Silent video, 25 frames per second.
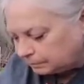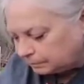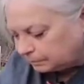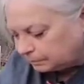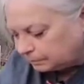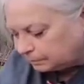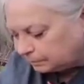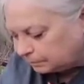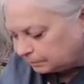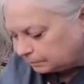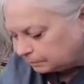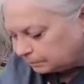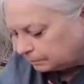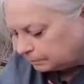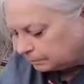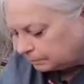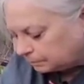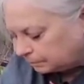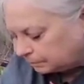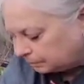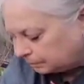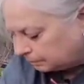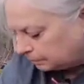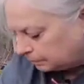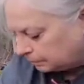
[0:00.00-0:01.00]

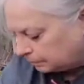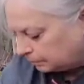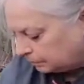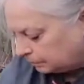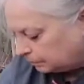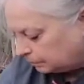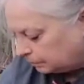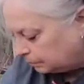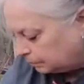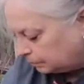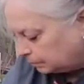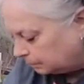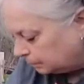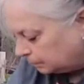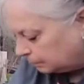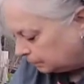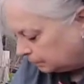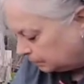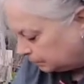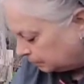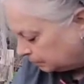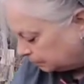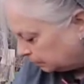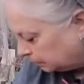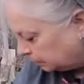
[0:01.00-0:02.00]

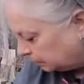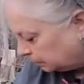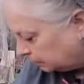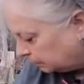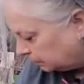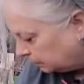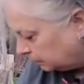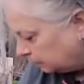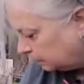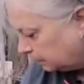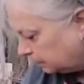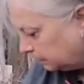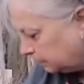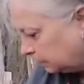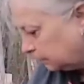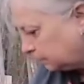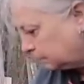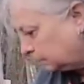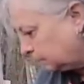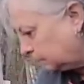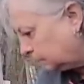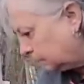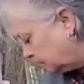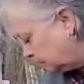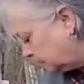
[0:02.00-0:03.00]

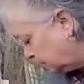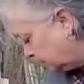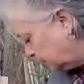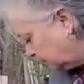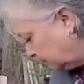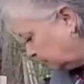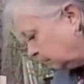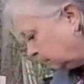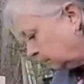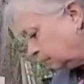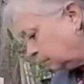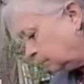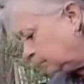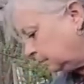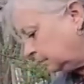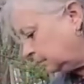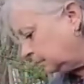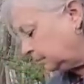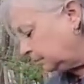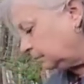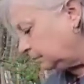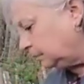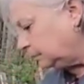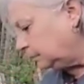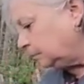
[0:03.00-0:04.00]

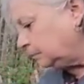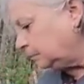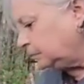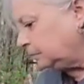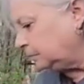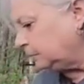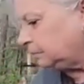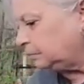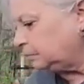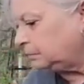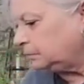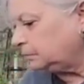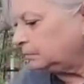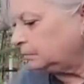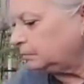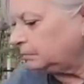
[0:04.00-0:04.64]
(no one is talking)